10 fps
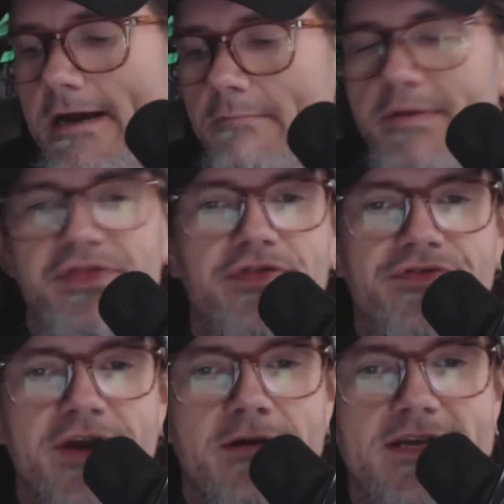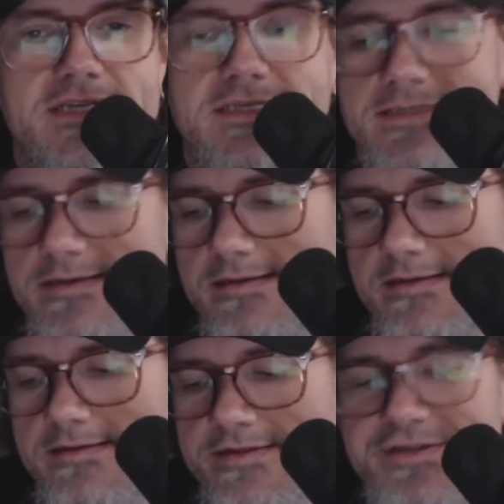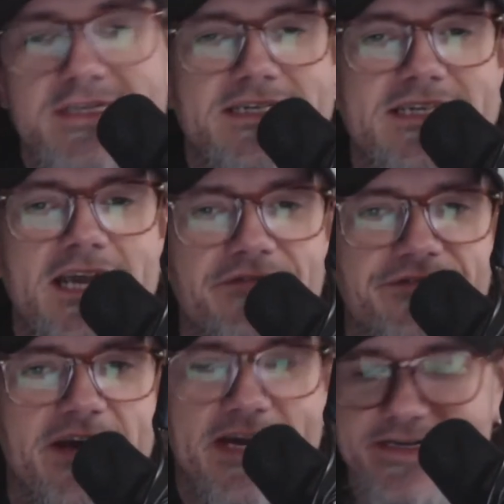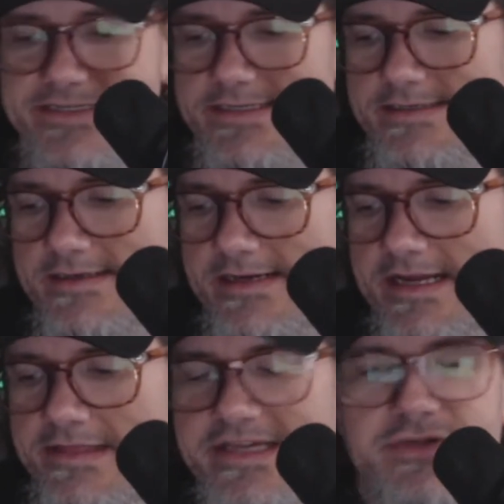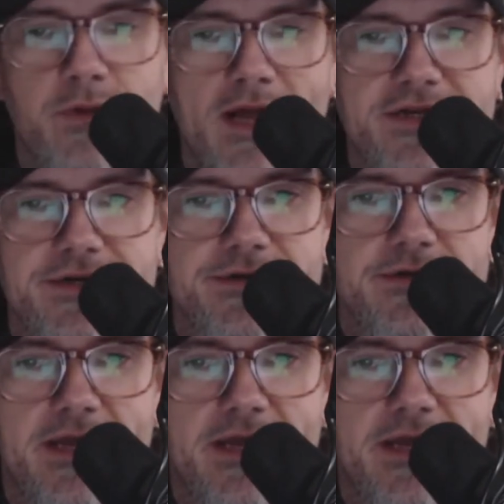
But there's a defect in this record,